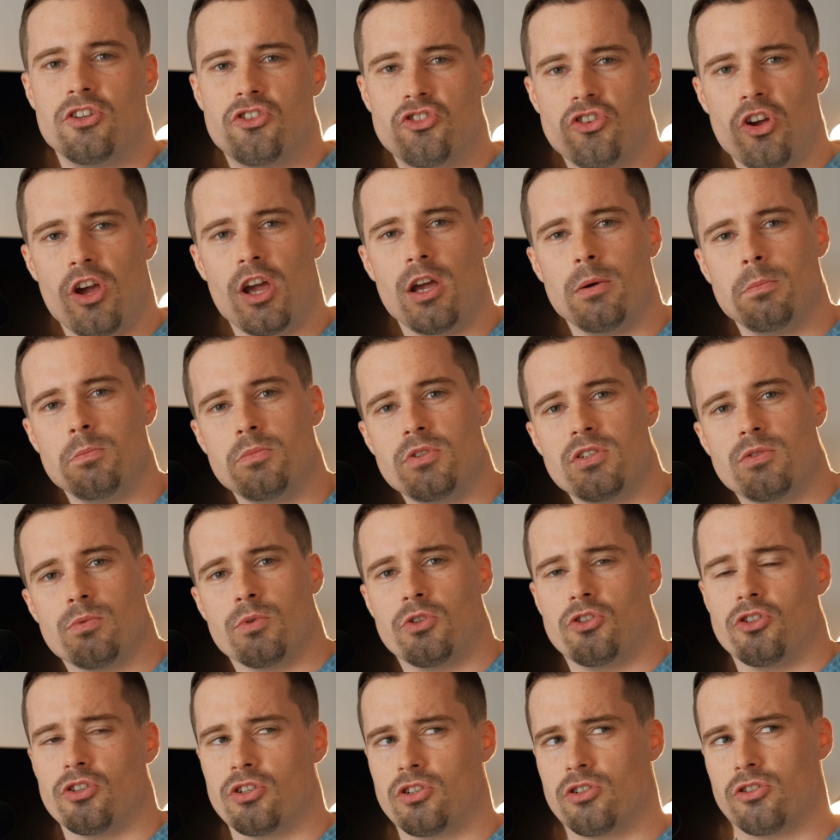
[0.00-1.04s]

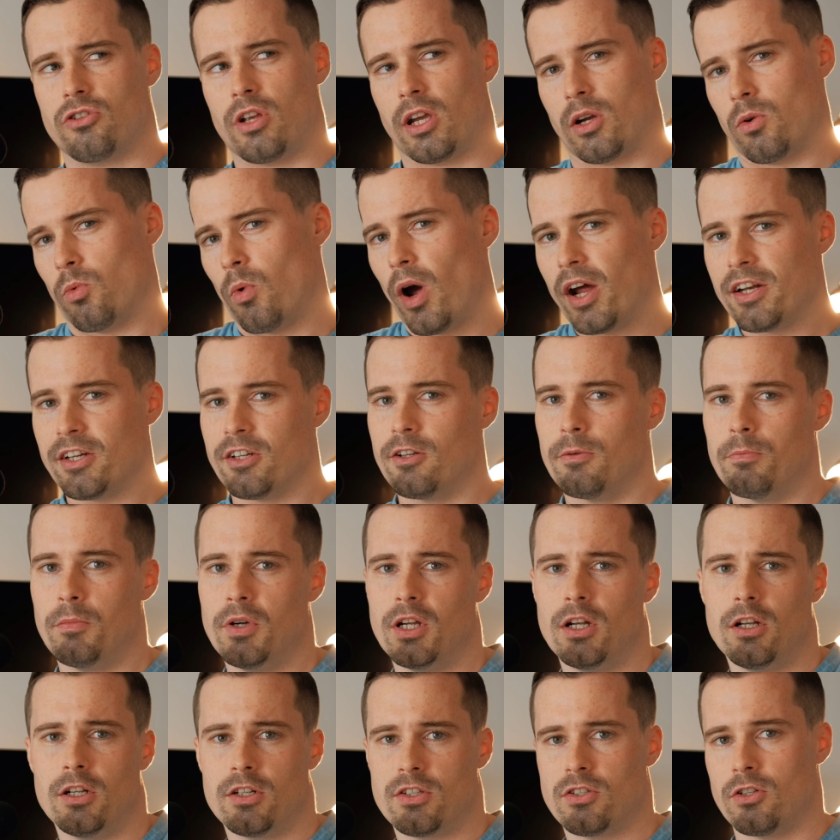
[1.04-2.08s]
James, which is like right in the
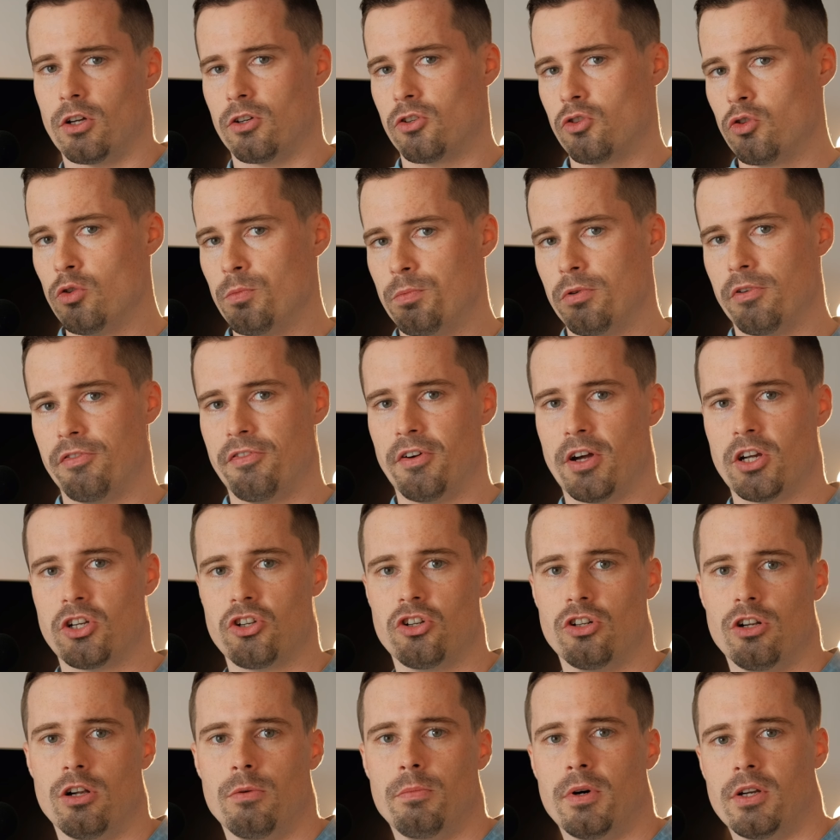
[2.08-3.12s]
middle. It's not too
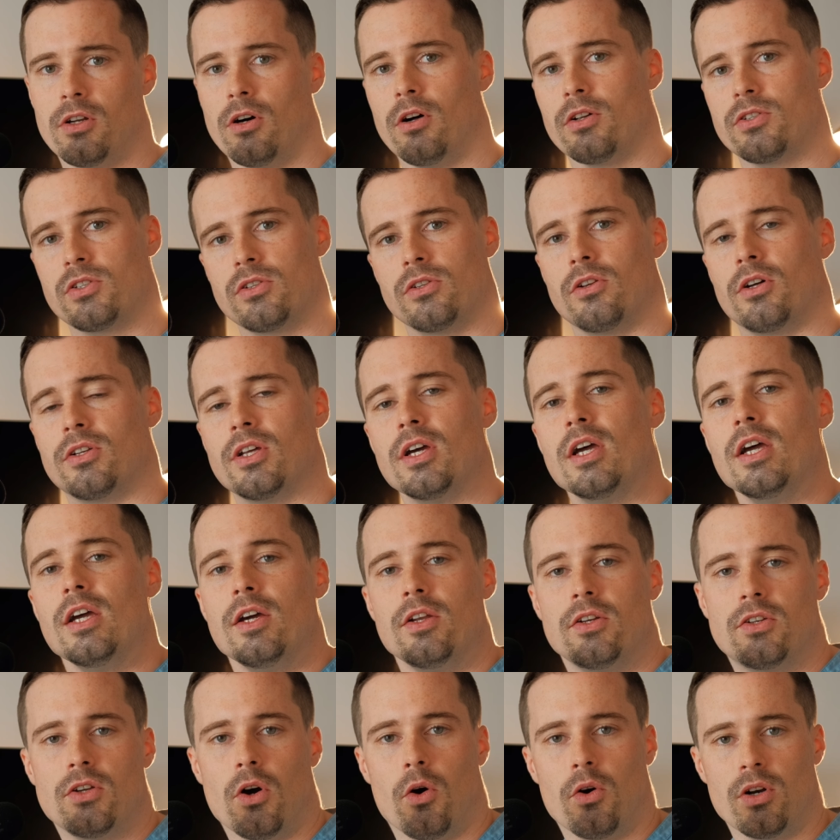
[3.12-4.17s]
professional, but also not
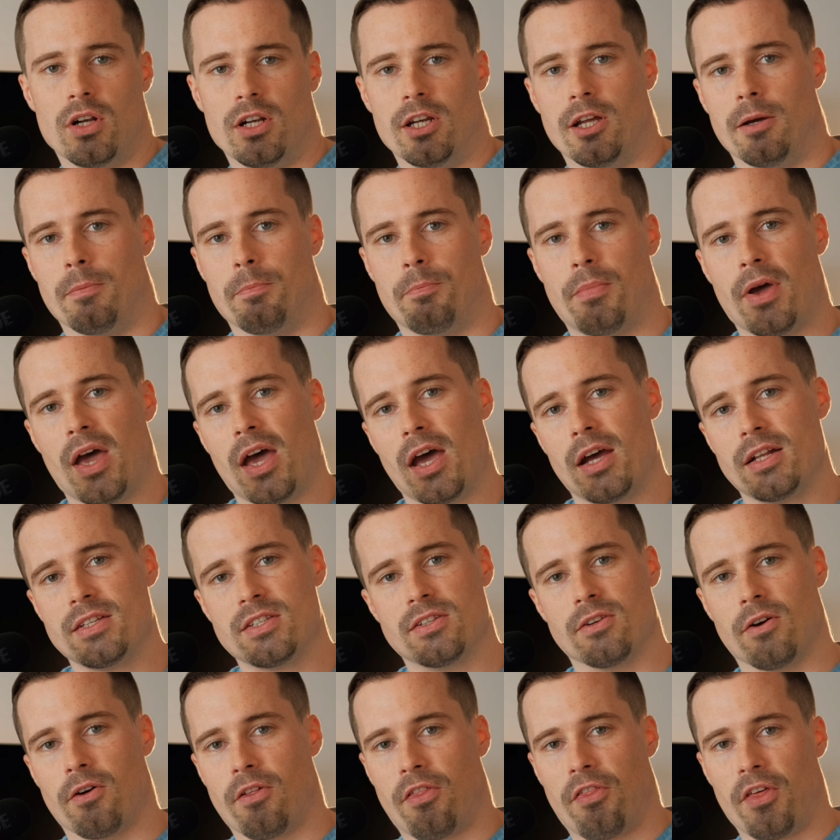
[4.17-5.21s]
totally
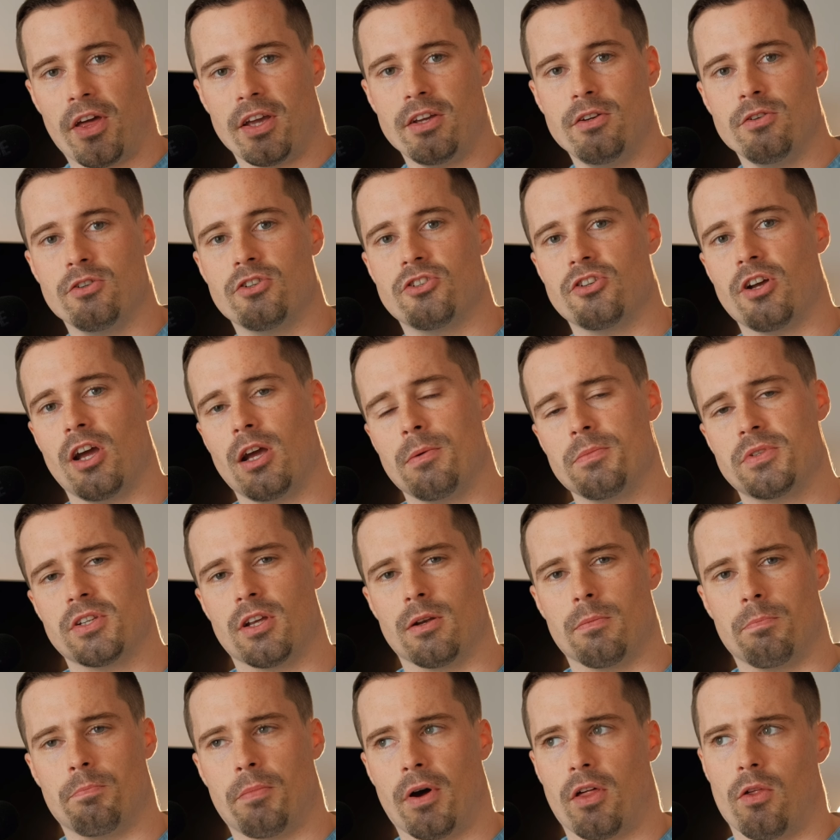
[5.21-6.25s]
bad. So thank you,
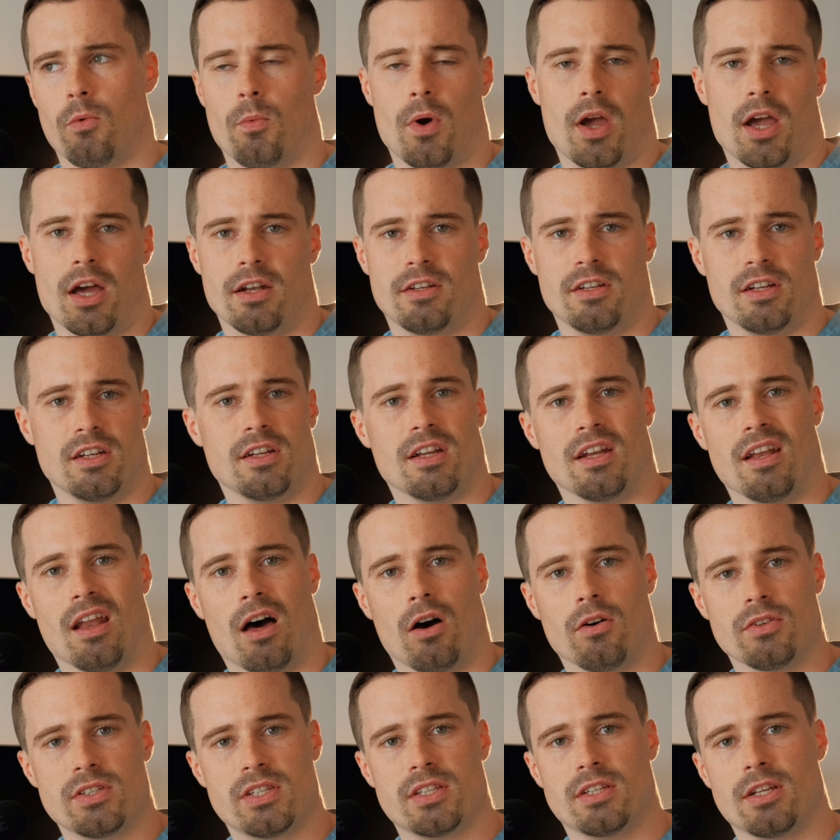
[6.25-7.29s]
James. And by the way, I didn't
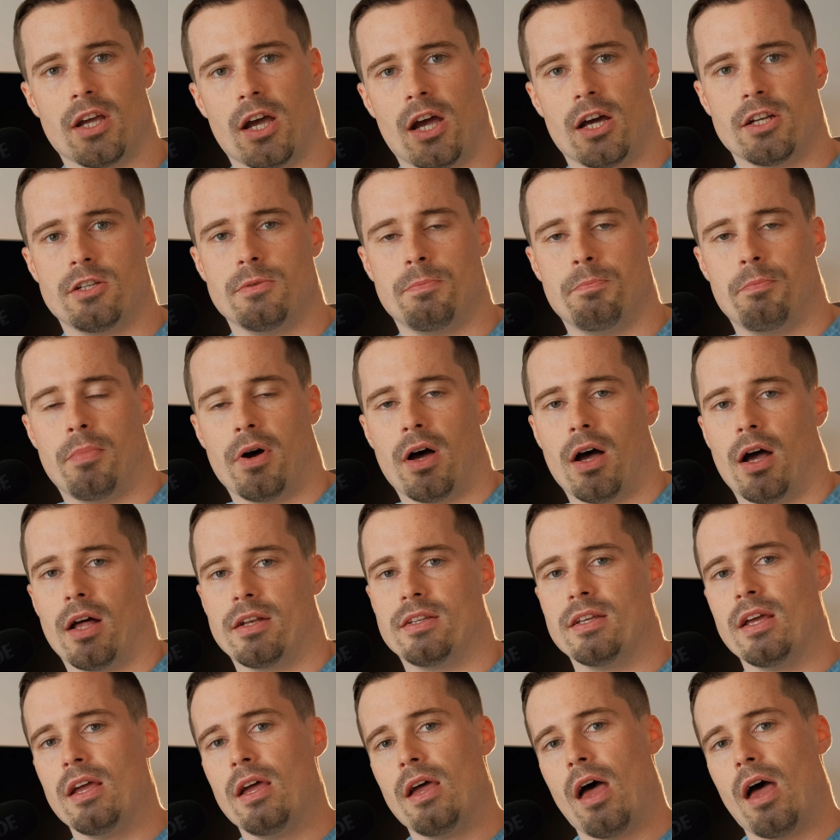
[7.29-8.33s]
announce that, but